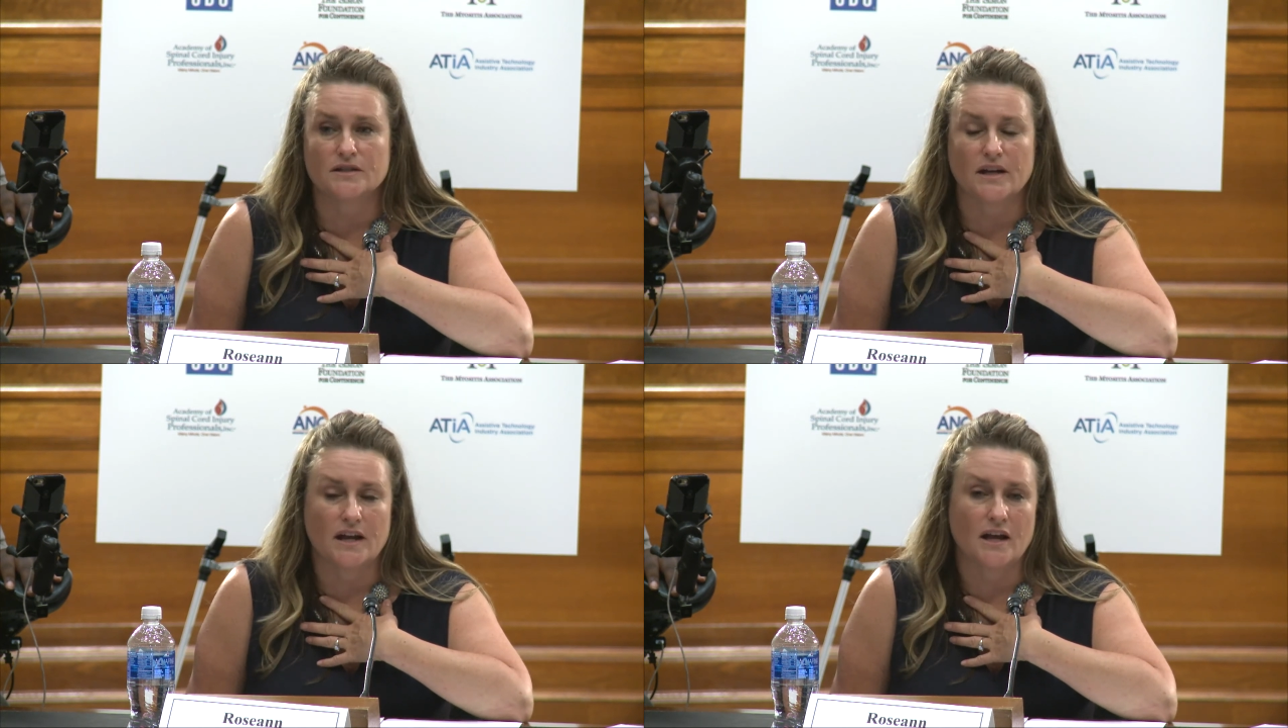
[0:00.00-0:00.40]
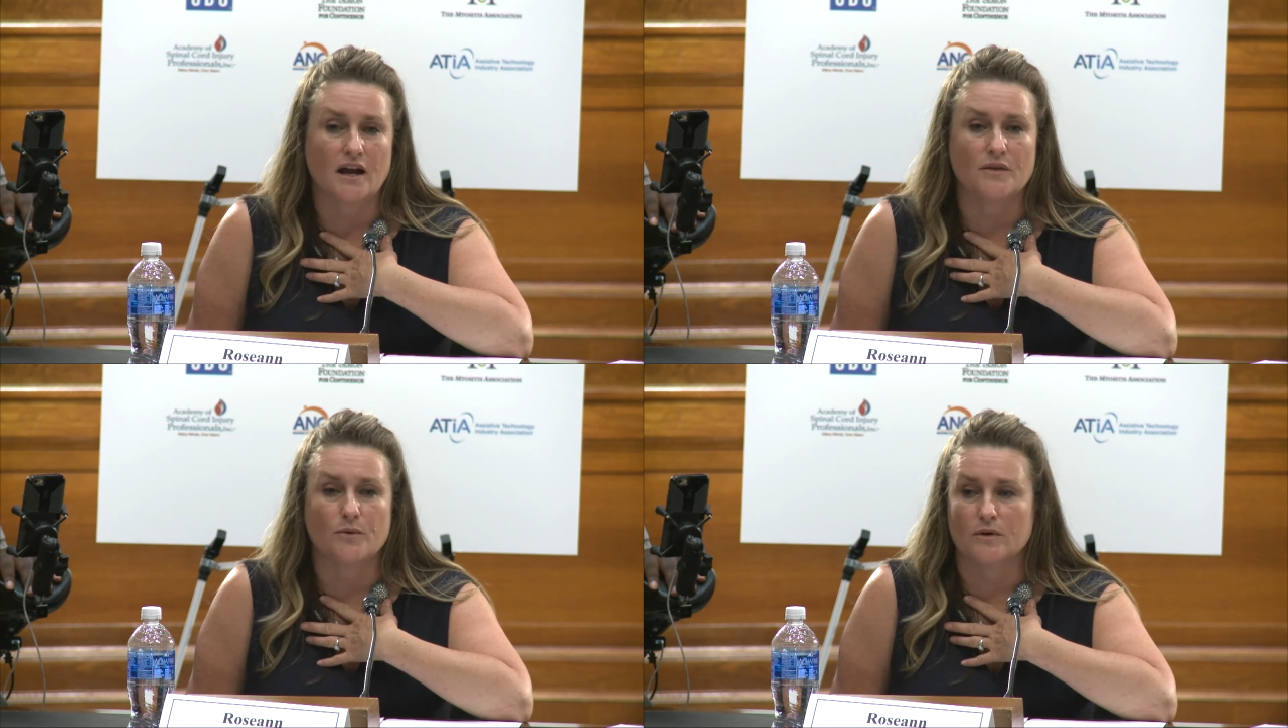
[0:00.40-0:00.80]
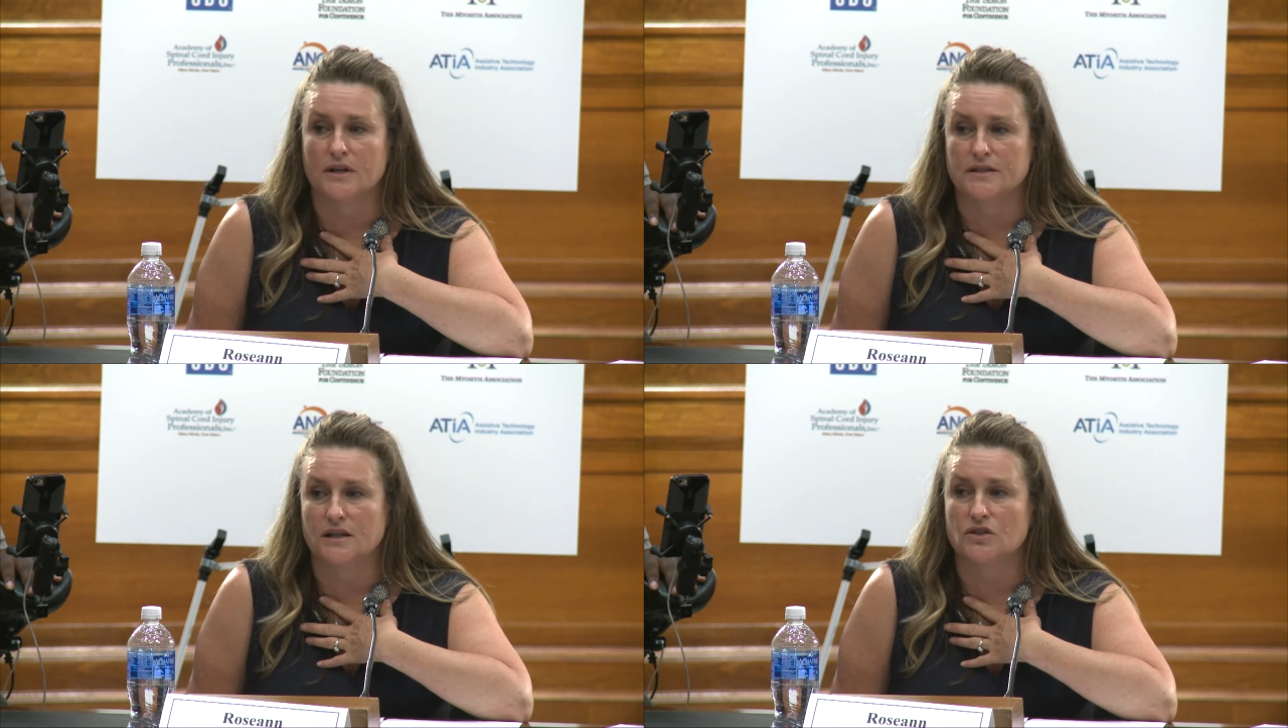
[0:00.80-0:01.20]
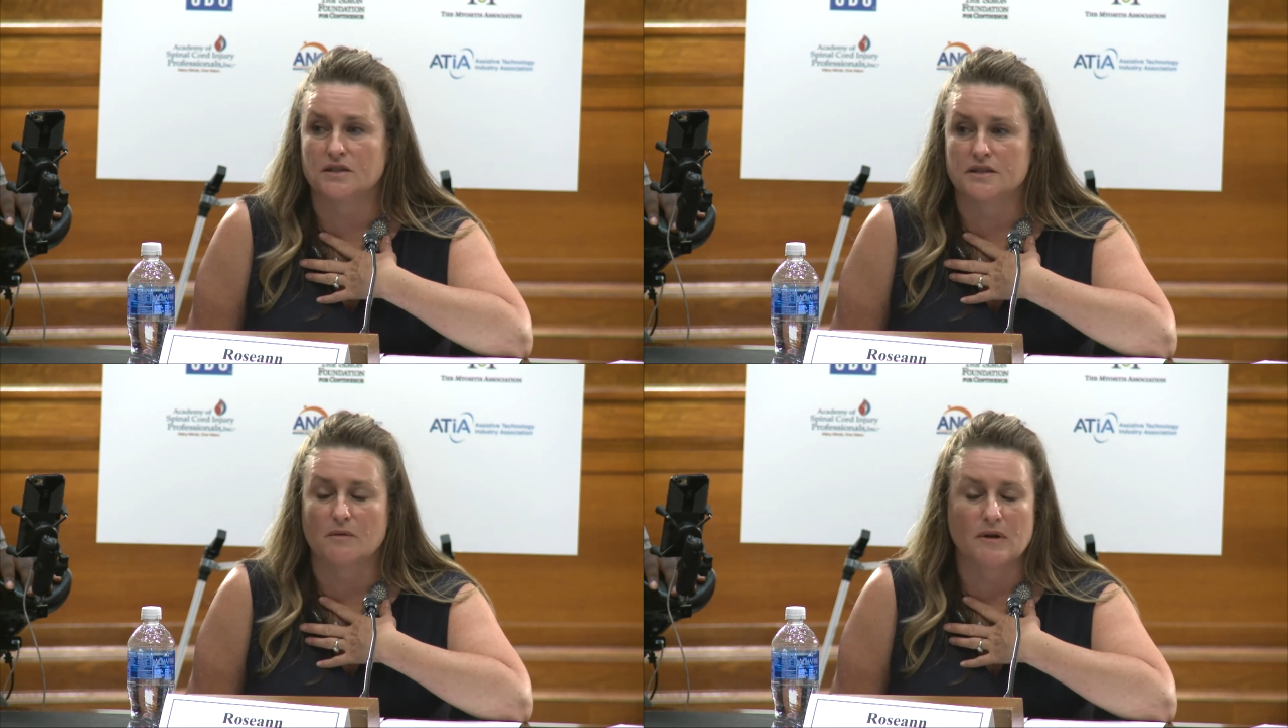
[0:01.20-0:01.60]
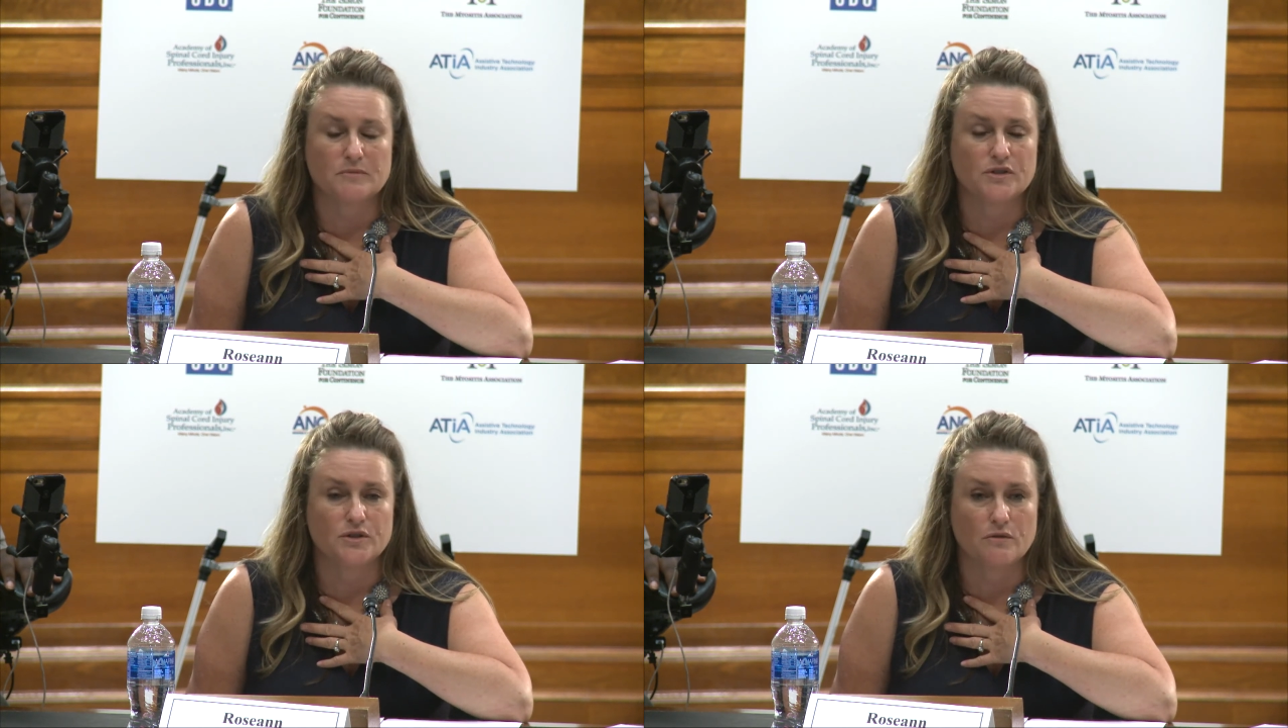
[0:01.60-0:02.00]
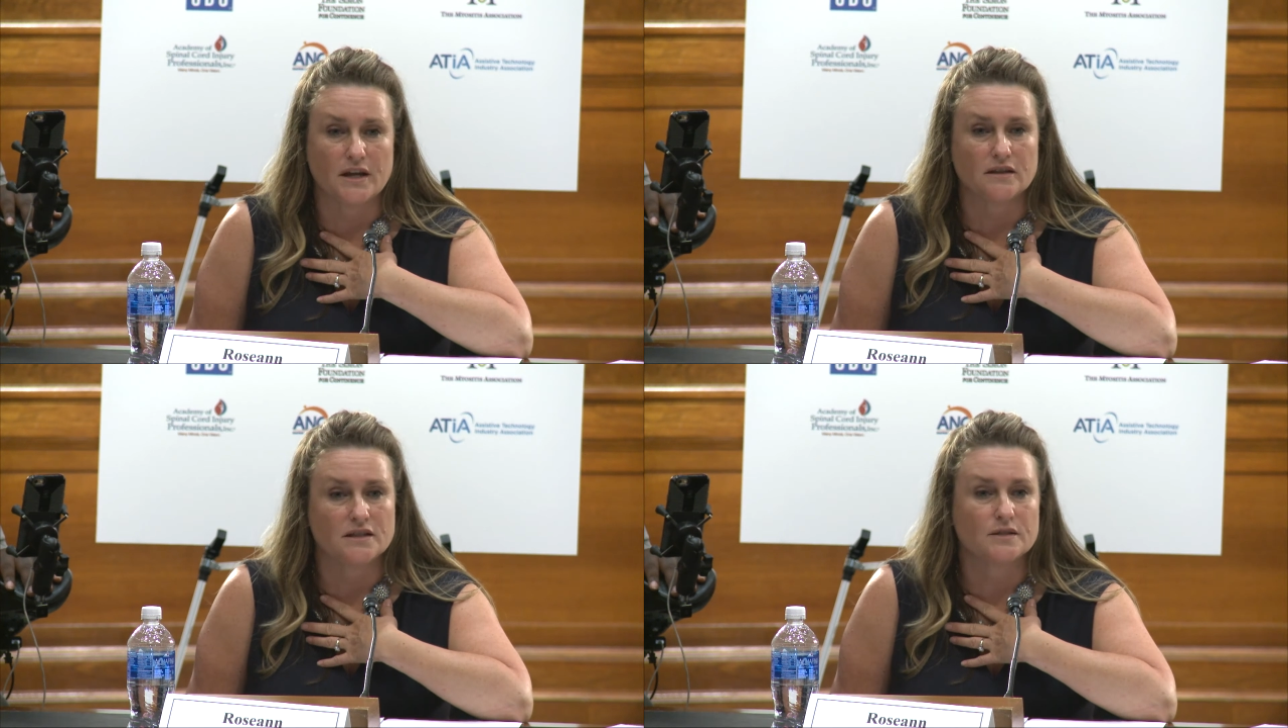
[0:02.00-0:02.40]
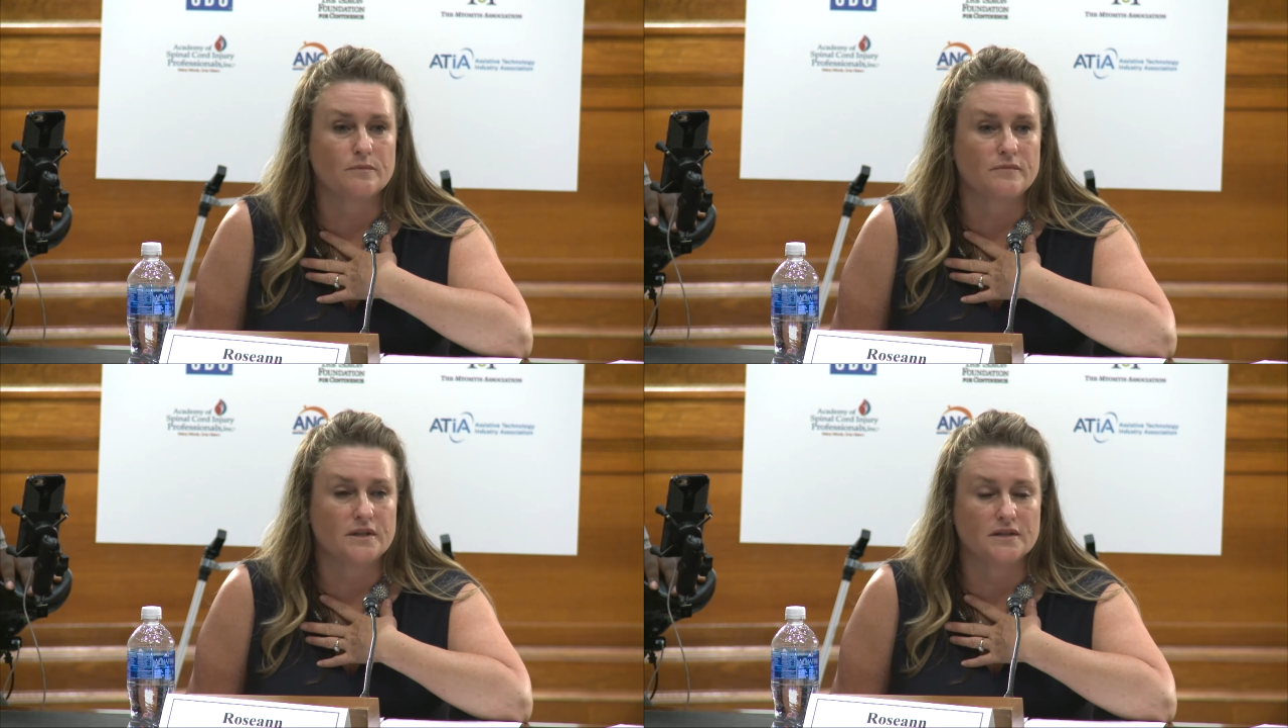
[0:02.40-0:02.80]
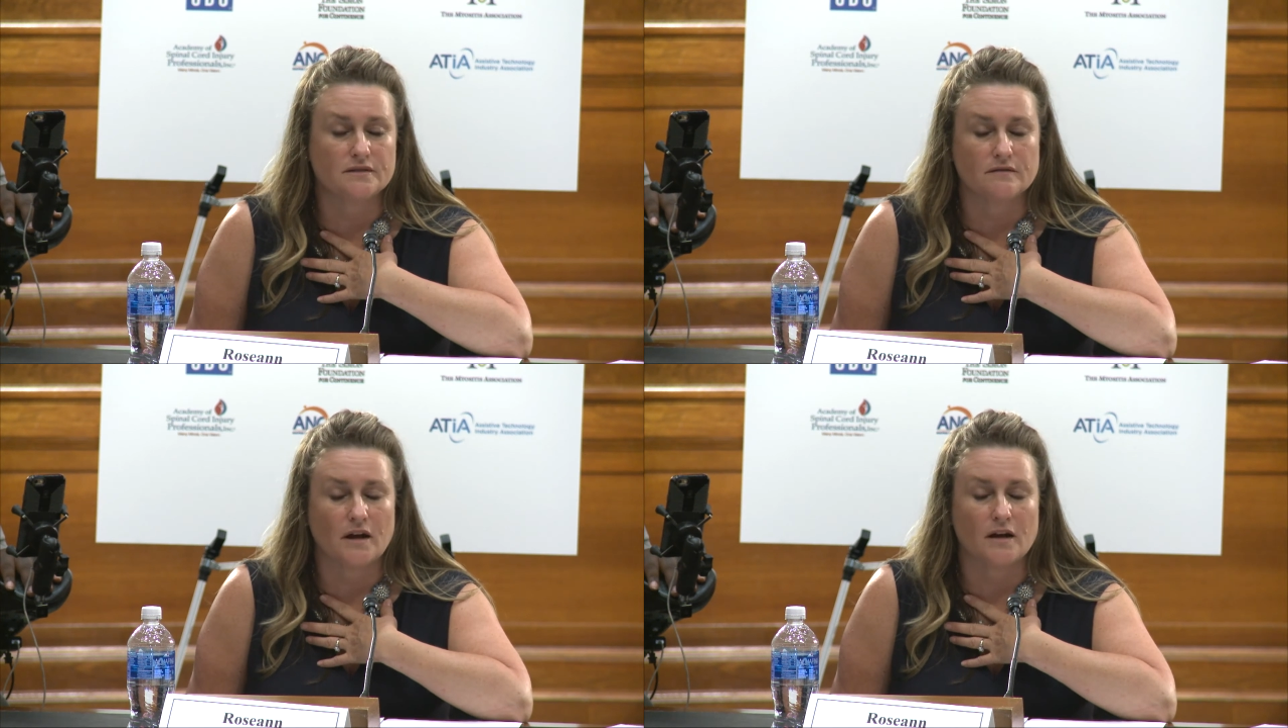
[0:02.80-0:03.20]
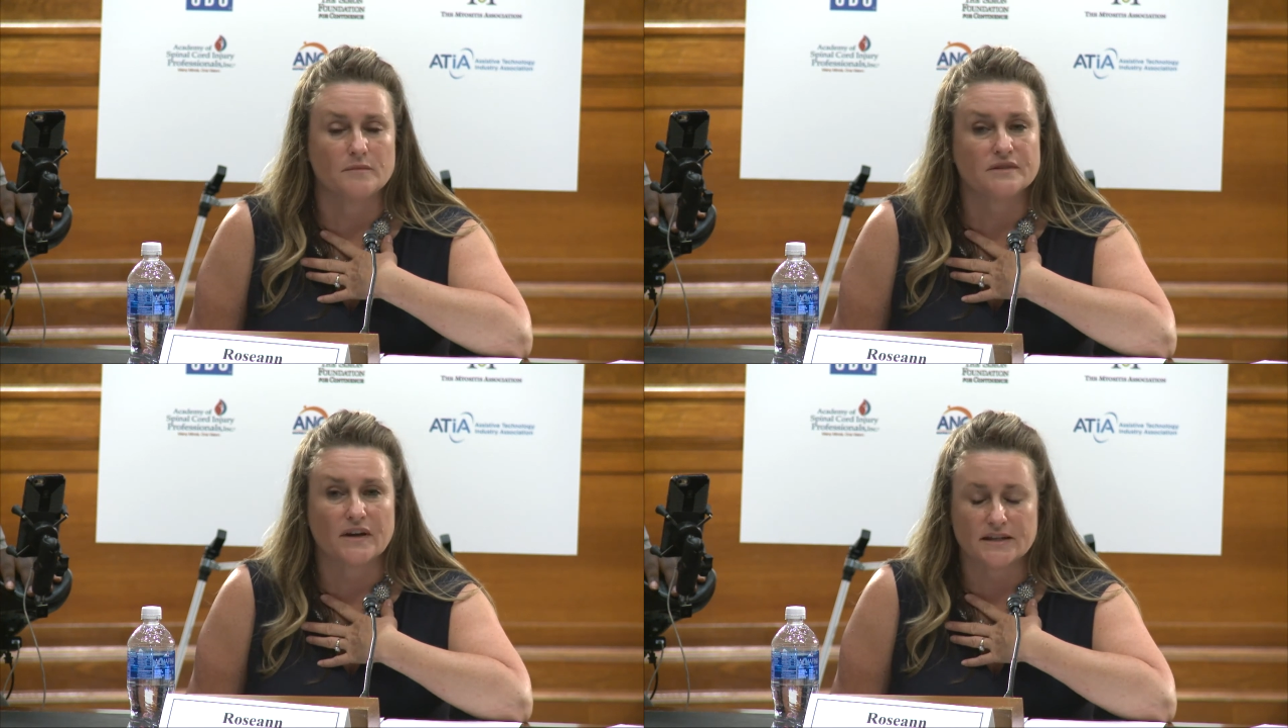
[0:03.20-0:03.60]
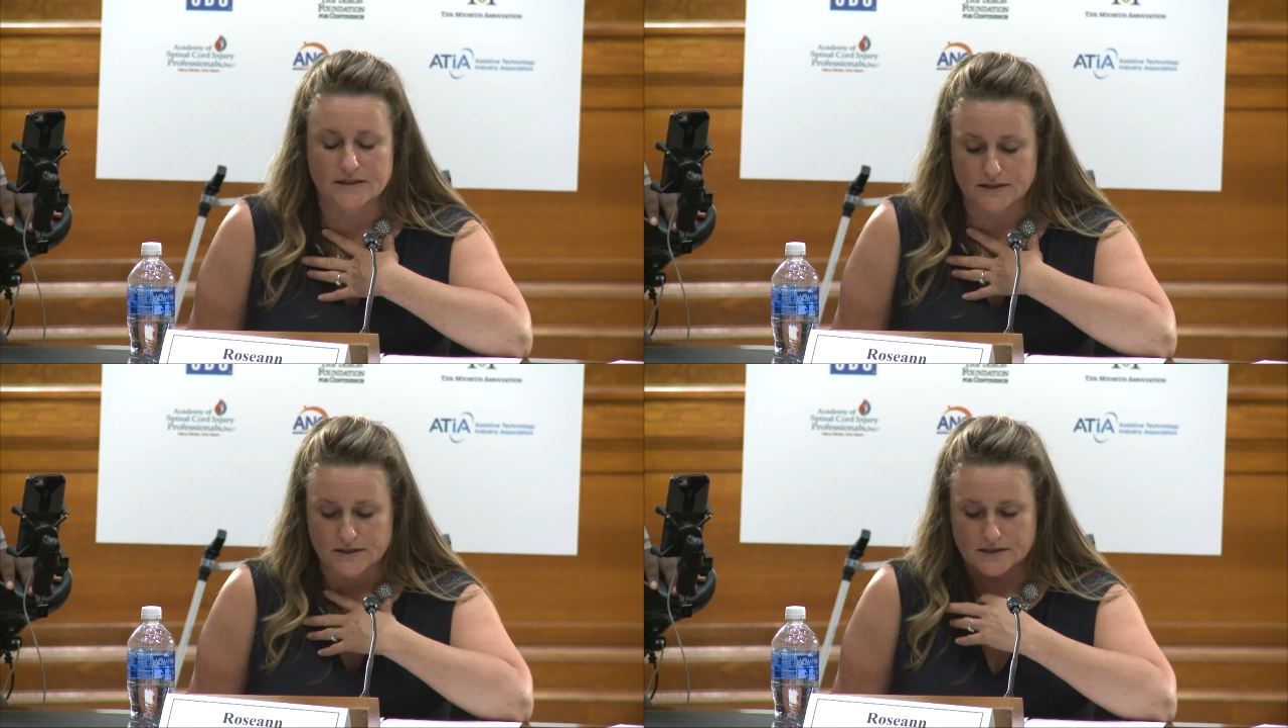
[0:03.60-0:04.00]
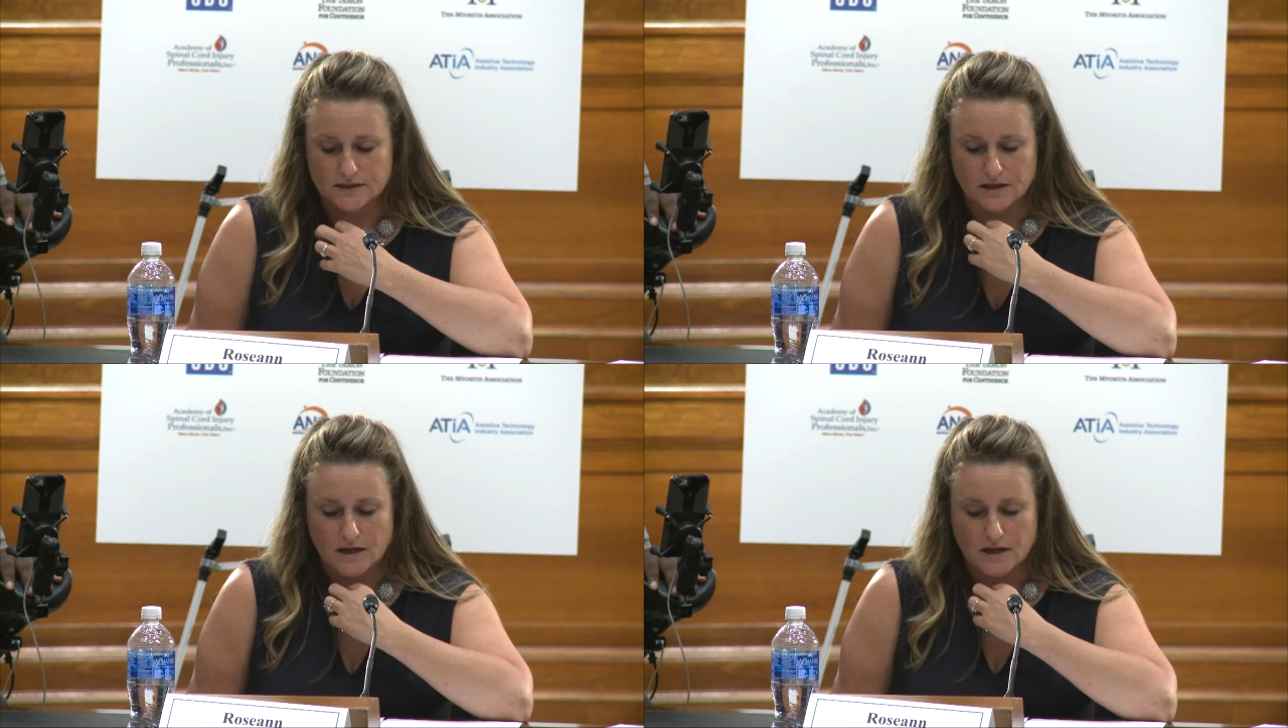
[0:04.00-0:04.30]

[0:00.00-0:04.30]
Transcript: and I had other organizations step up to donate these devices.